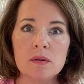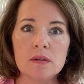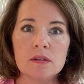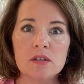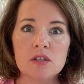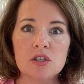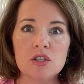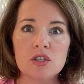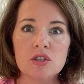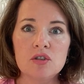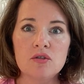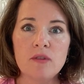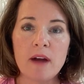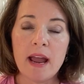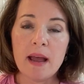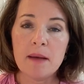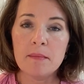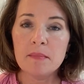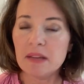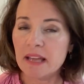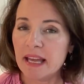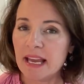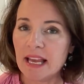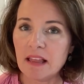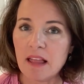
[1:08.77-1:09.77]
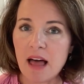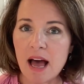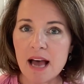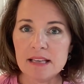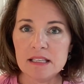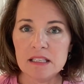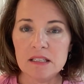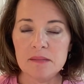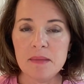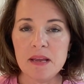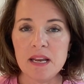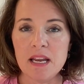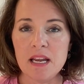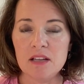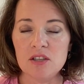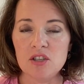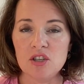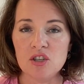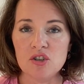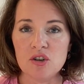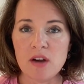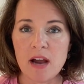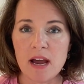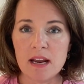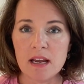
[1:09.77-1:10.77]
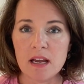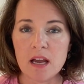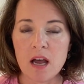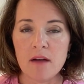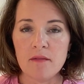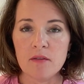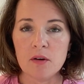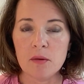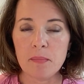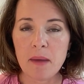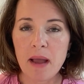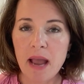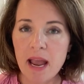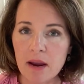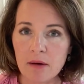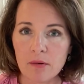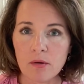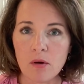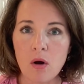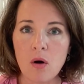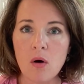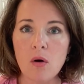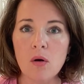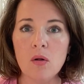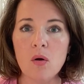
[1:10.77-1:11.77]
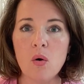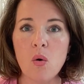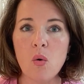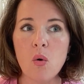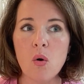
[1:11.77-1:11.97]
scrambling last minute to try to cover payroll,